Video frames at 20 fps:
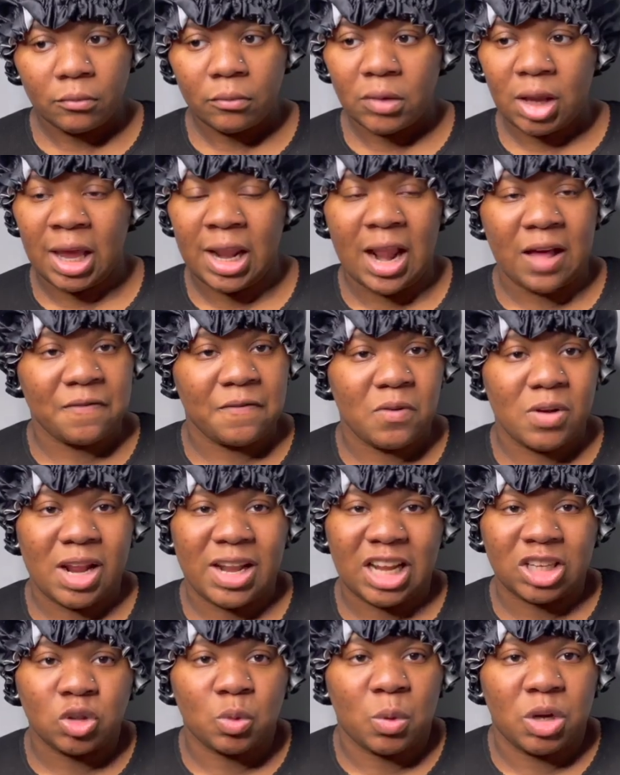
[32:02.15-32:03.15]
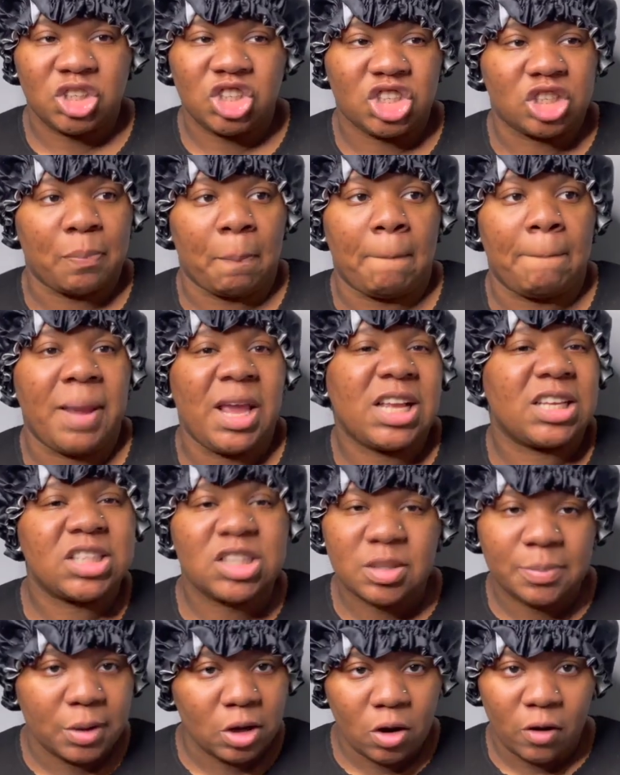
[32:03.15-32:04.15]
And I feel like that's what just
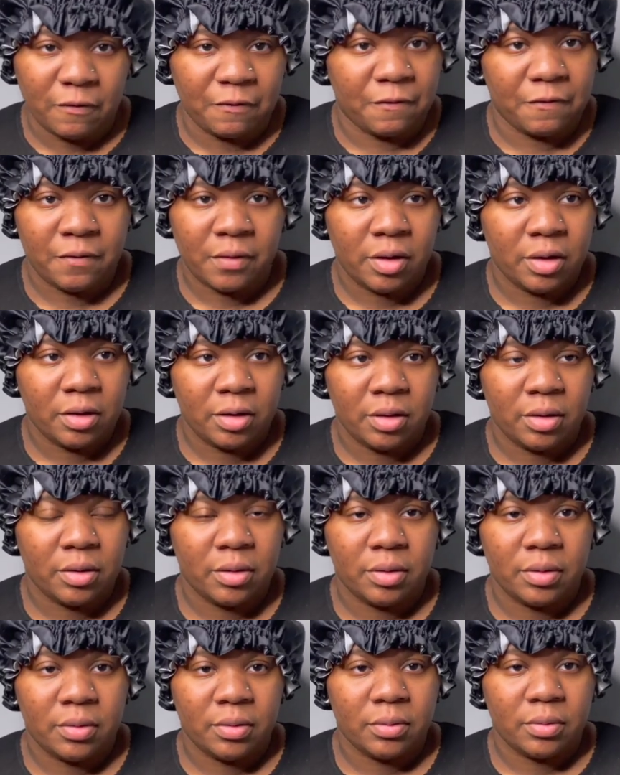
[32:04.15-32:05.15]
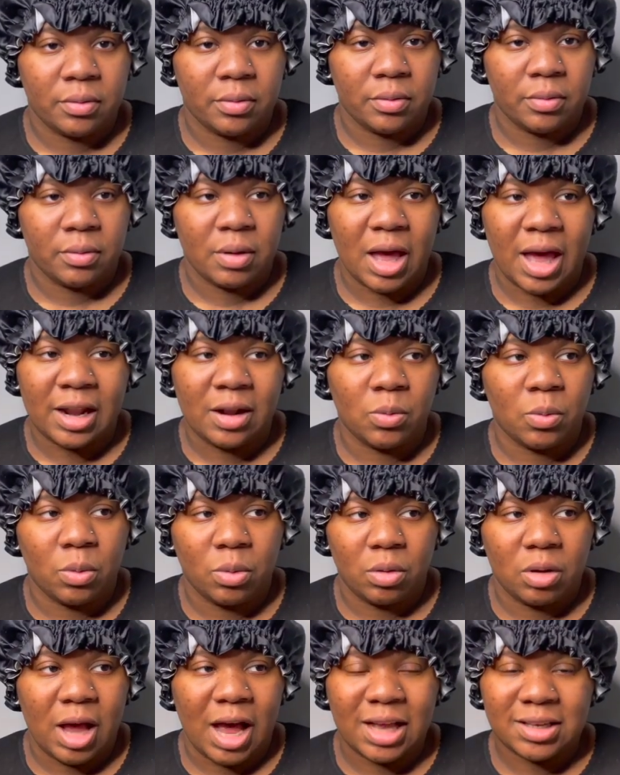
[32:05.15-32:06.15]
pissed me off. And
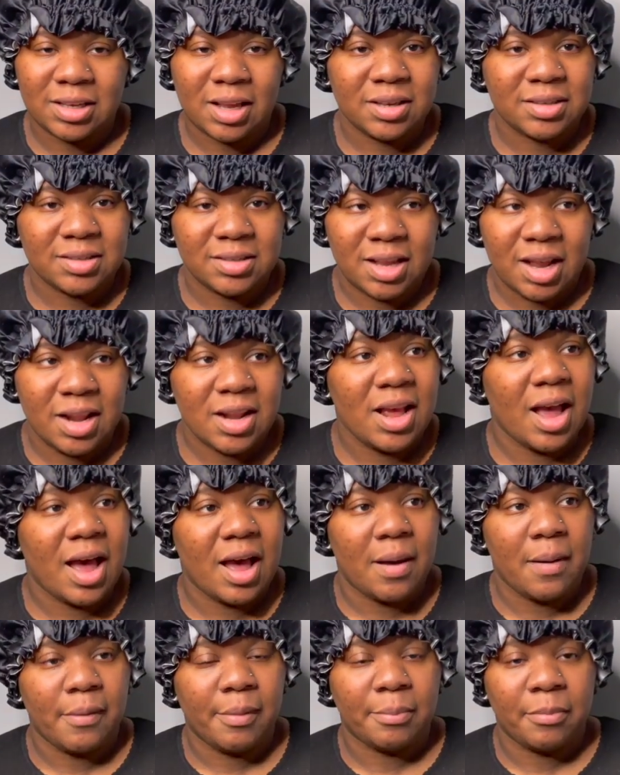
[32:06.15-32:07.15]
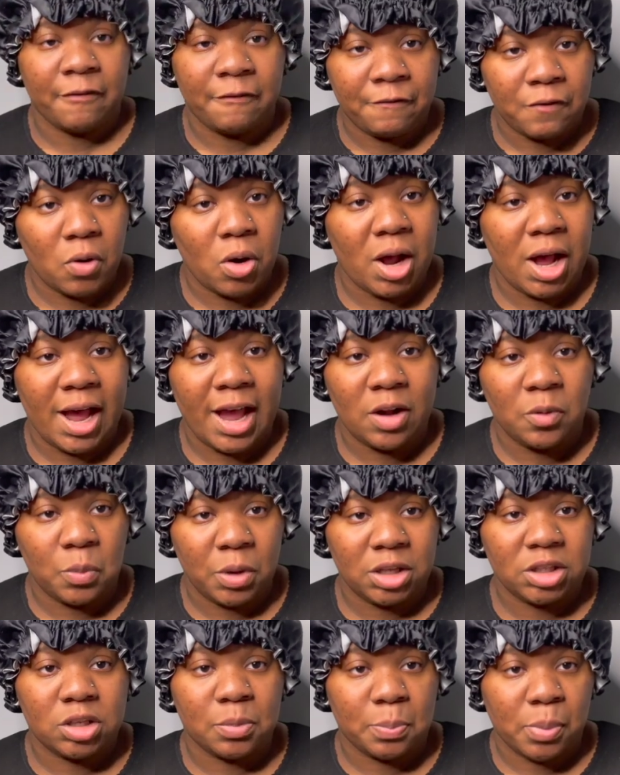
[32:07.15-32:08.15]
as I said, before I
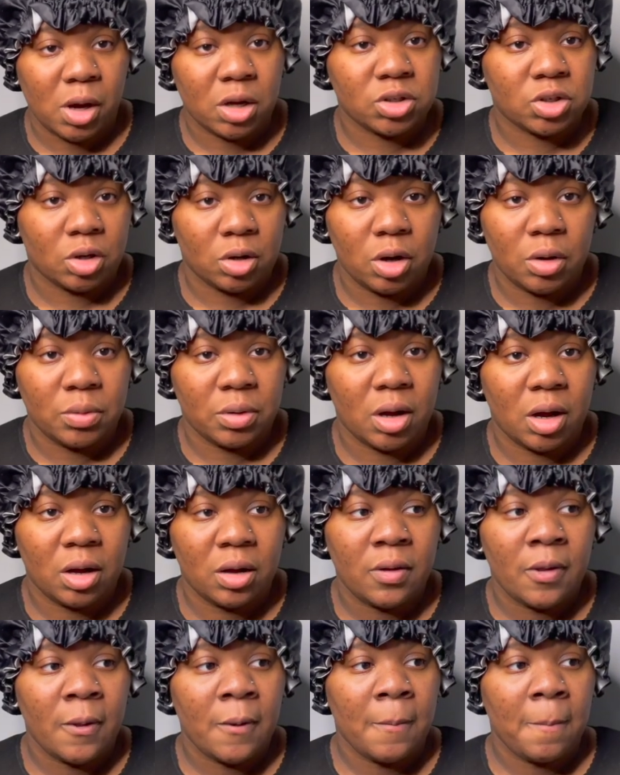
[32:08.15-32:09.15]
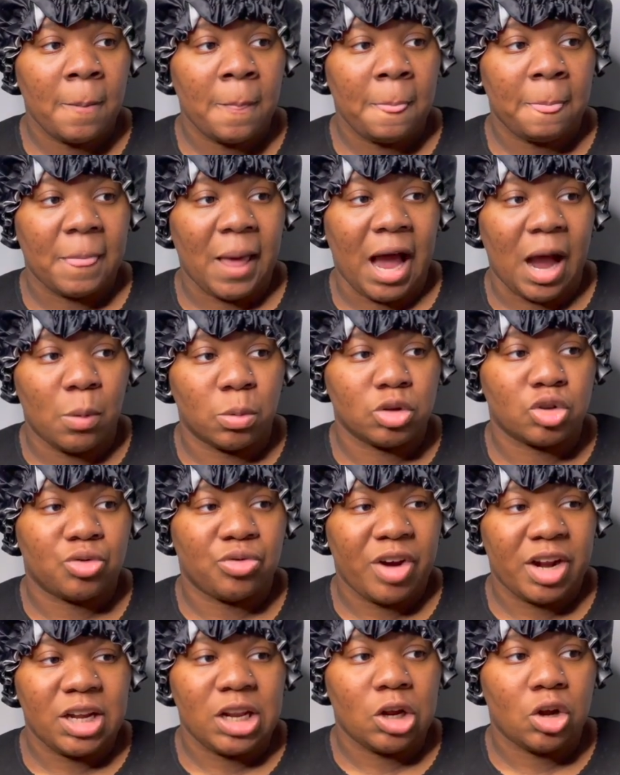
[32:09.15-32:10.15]
went to Barcelona, I was
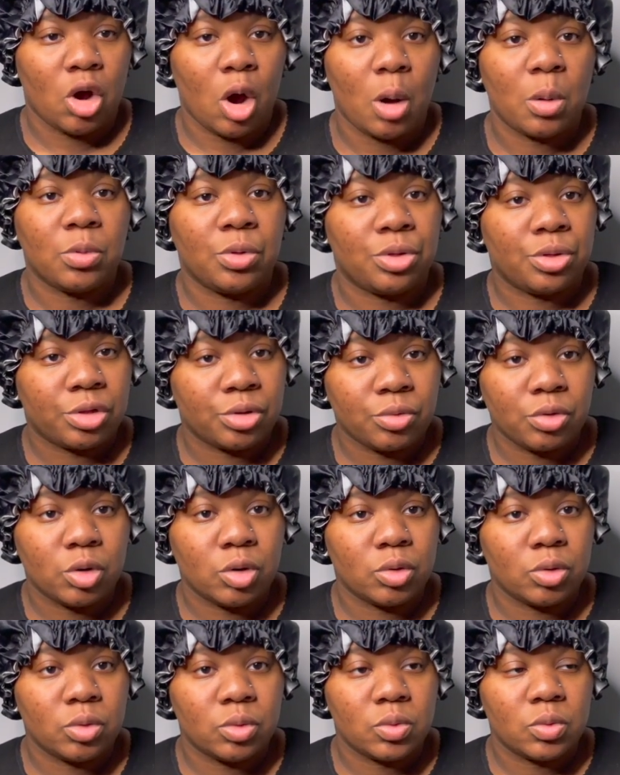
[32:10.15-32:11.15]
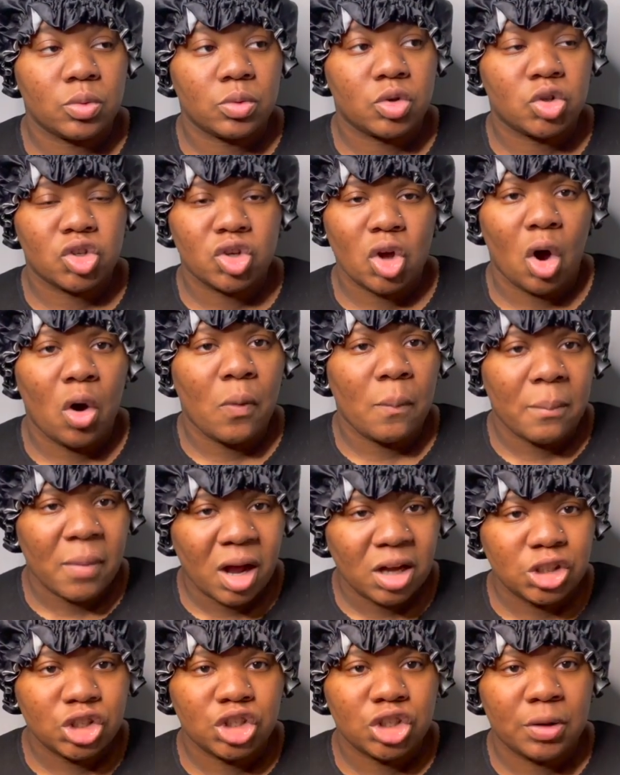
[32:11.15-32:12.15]
already going through so
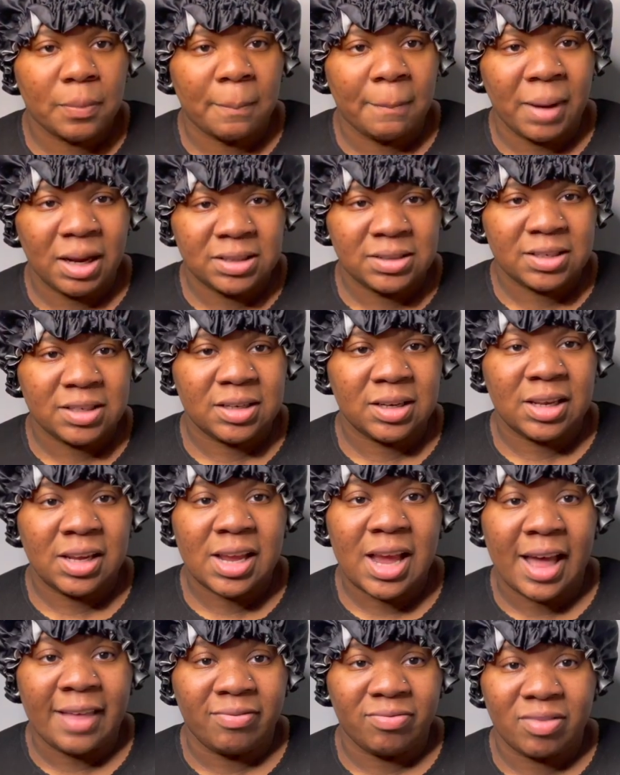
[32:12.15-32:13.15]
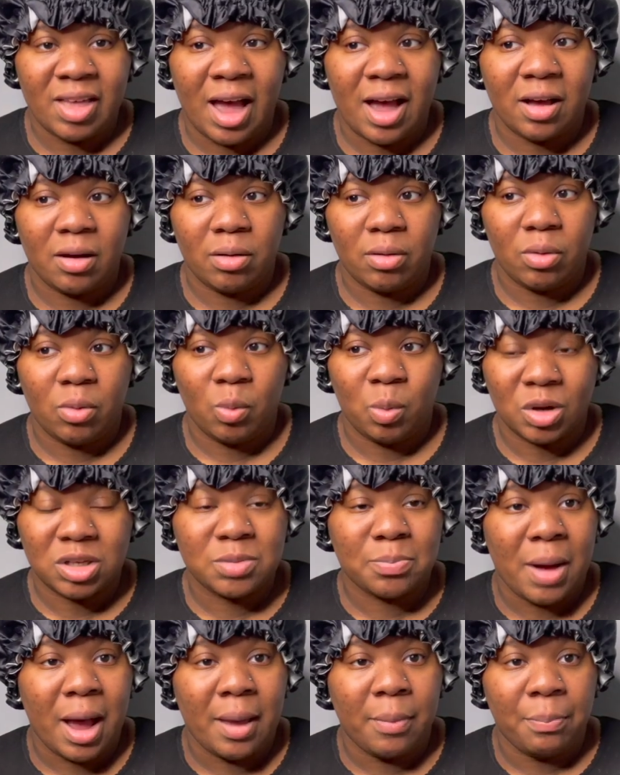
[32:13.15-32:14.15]
much mentally, and that was
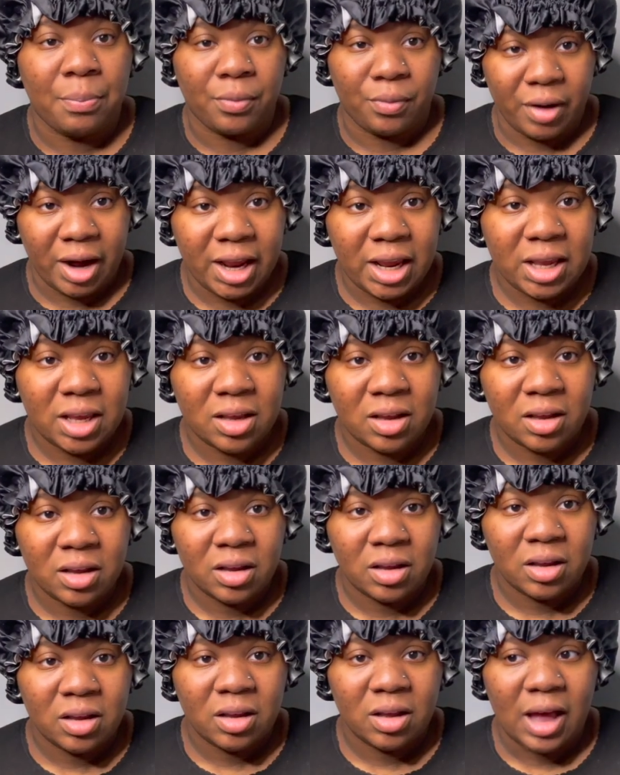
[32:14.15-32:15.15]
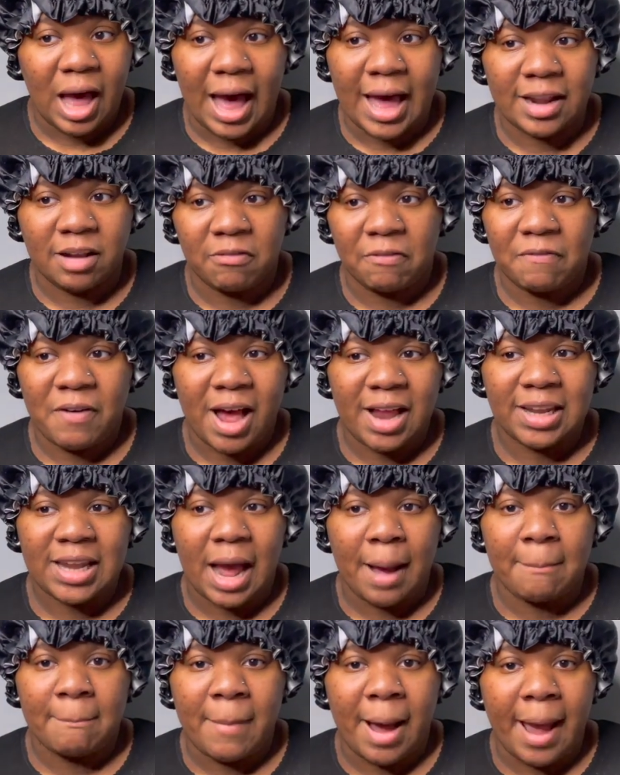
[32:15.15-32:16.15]
my break. And the fact
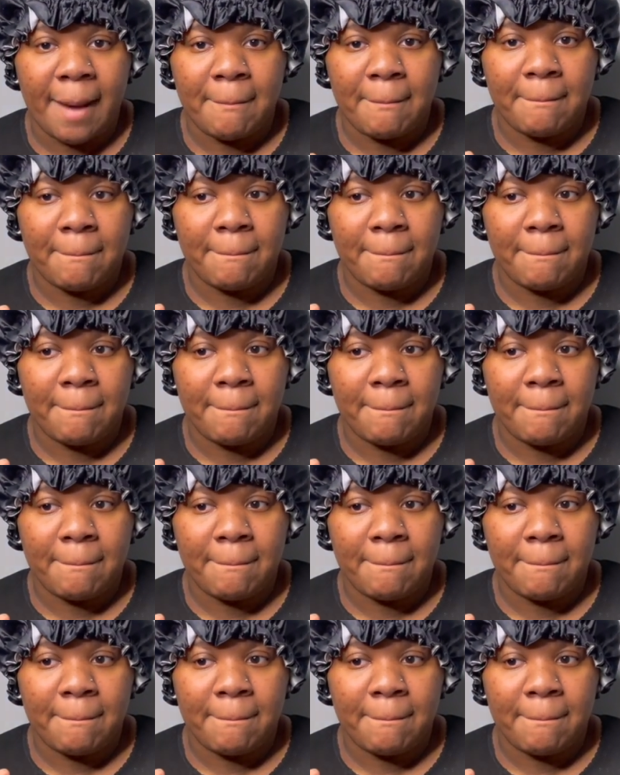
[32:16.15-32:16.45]
that my